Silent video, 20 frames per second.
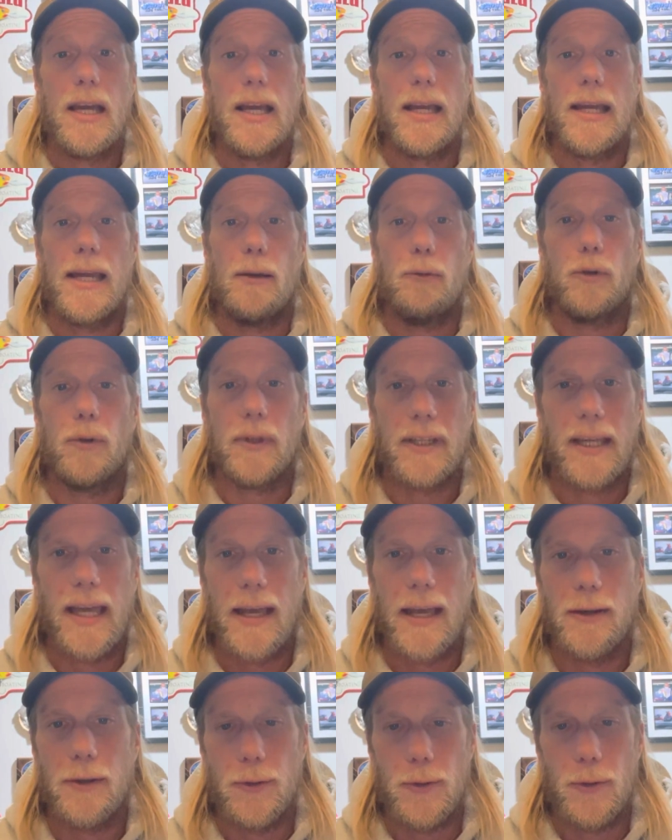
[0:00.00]
It will
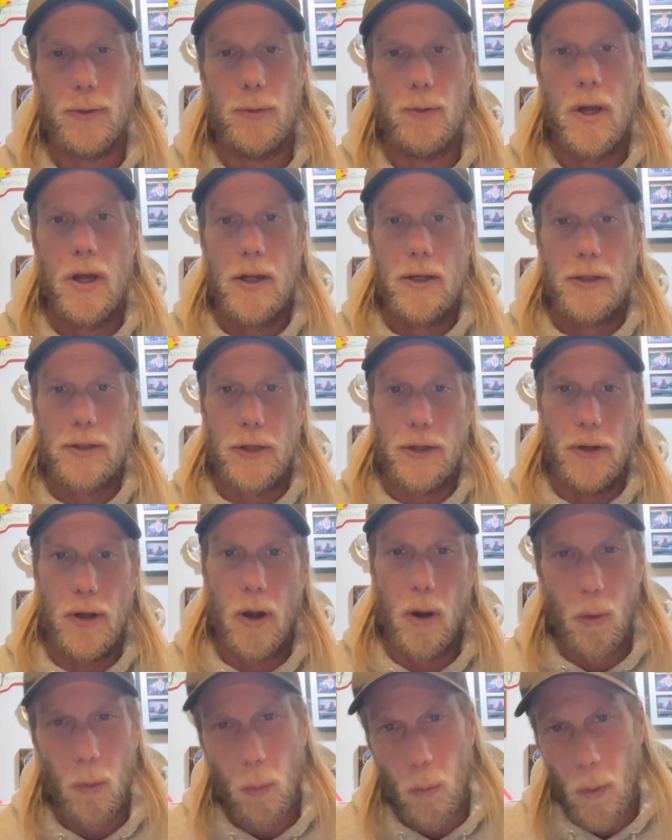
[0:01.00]
get you to
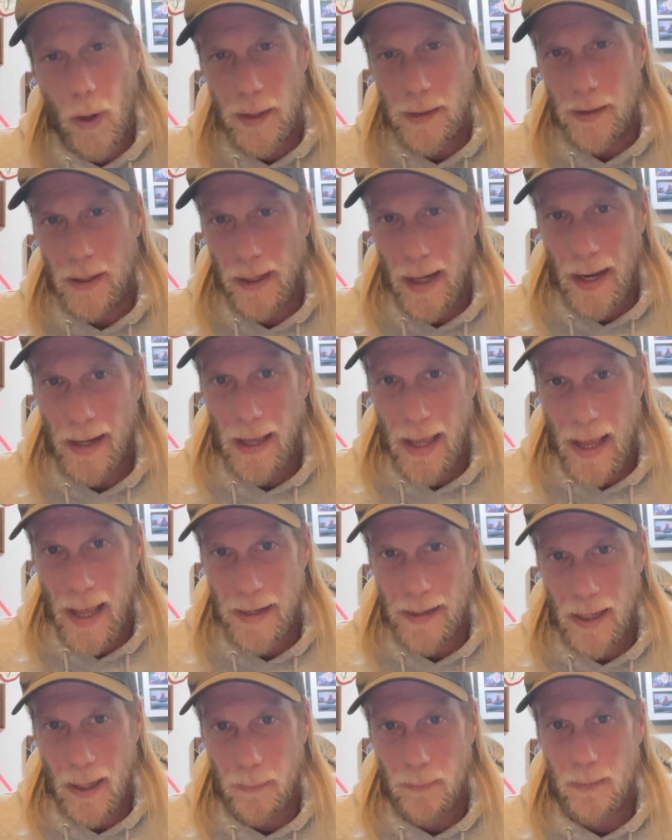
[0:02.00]
know what you're going to
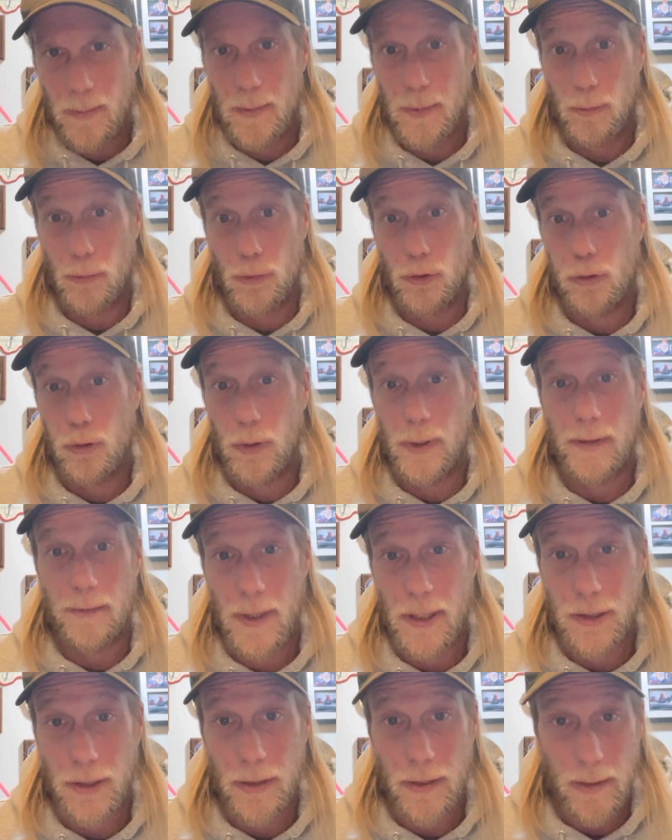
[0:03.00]
end up truly
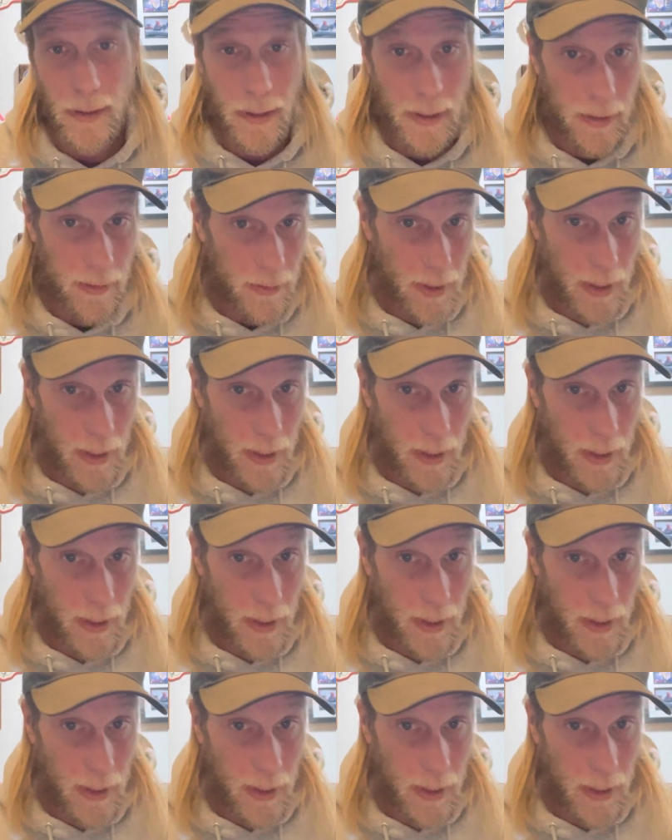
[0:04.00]
fishing. Is